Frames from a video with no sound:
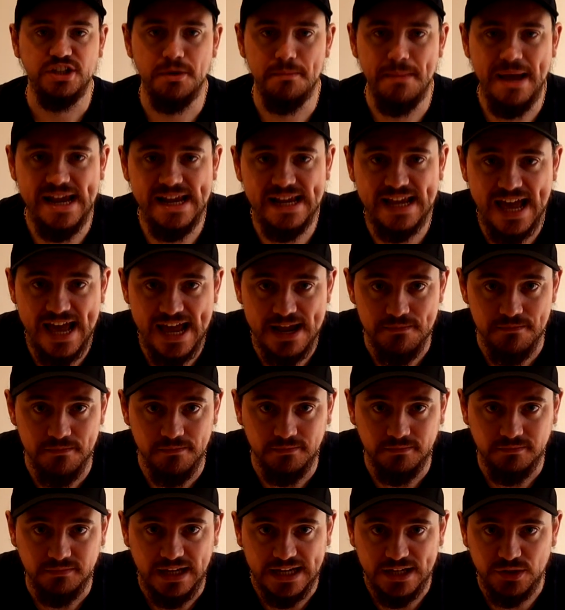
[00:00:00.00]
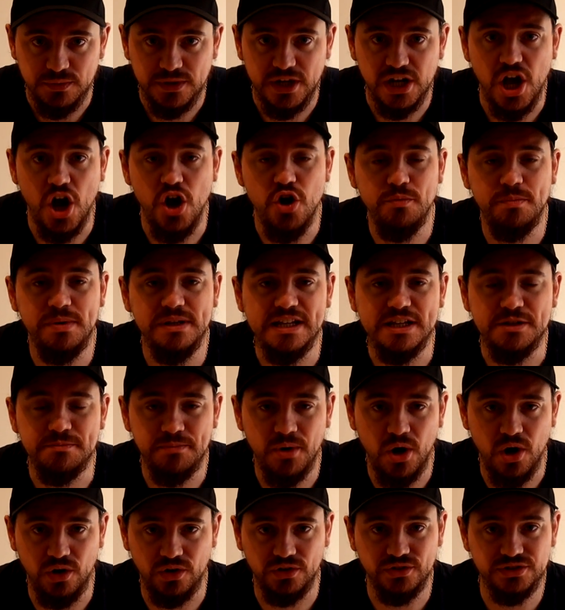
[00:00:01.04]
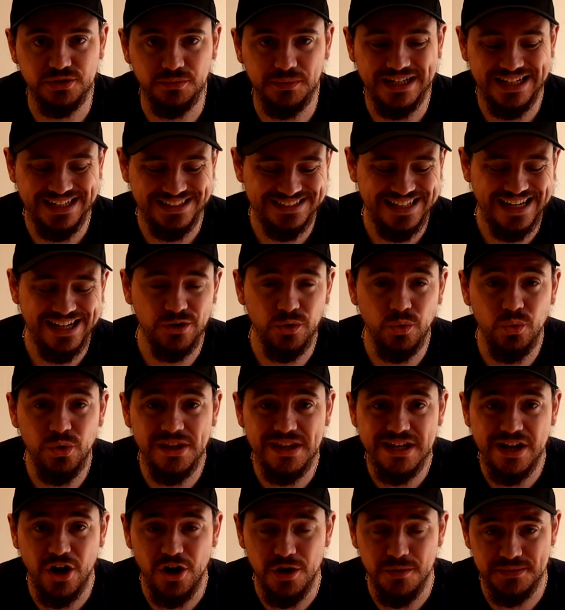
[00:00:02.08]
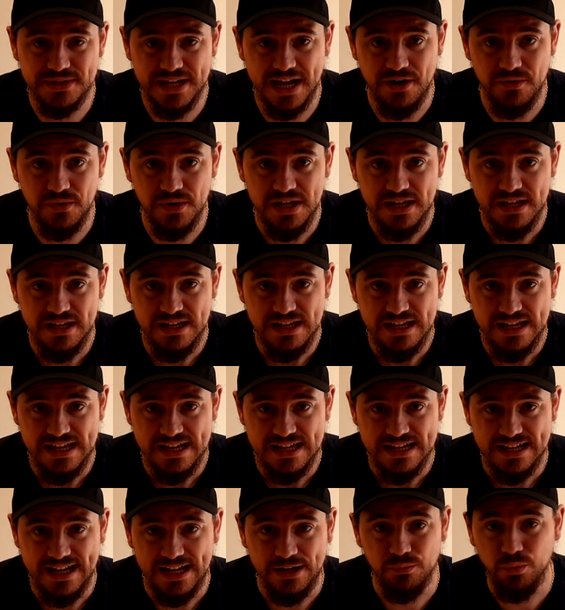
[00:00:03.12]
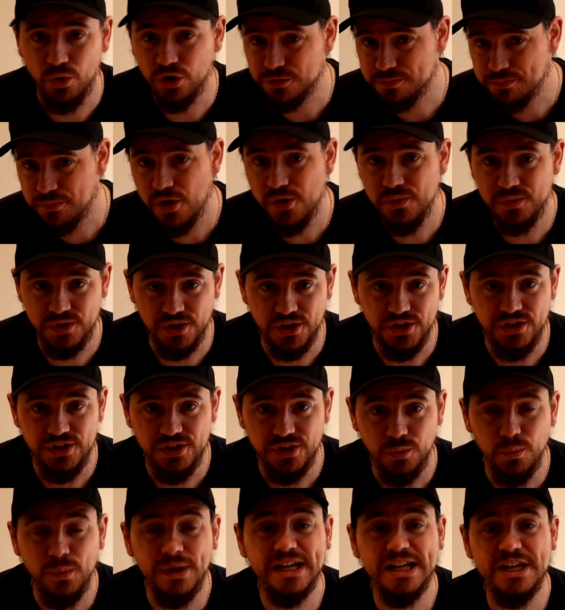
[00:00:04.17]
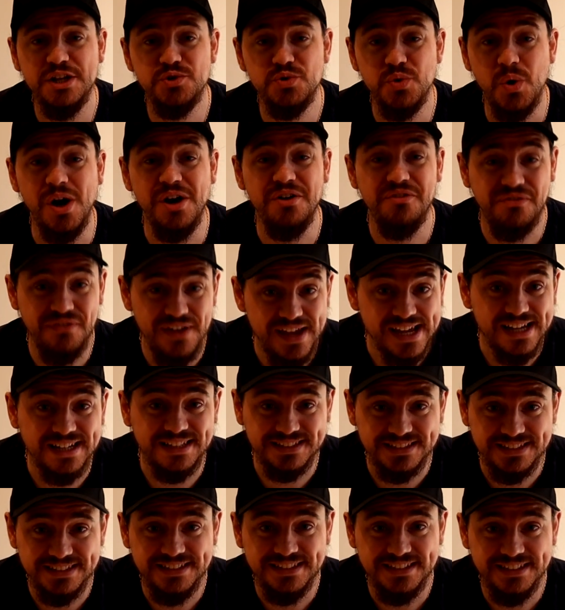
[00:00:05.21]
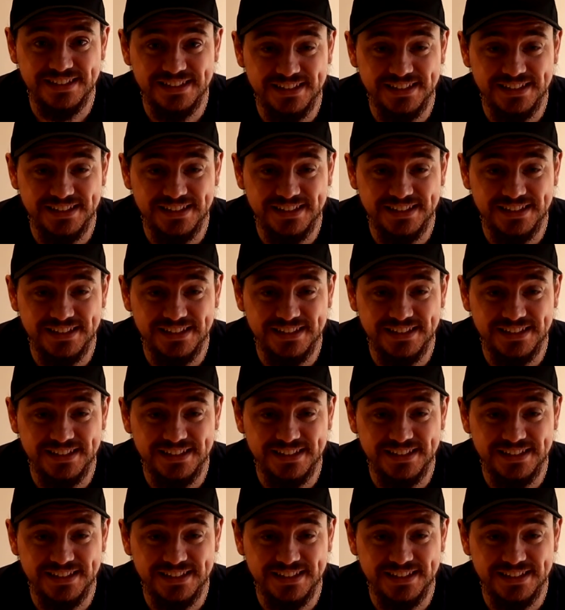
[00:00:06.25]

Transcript: the main game is we're gonna open this box, we're gonna take all of the items out, and what's broken, we're gonna try and fix.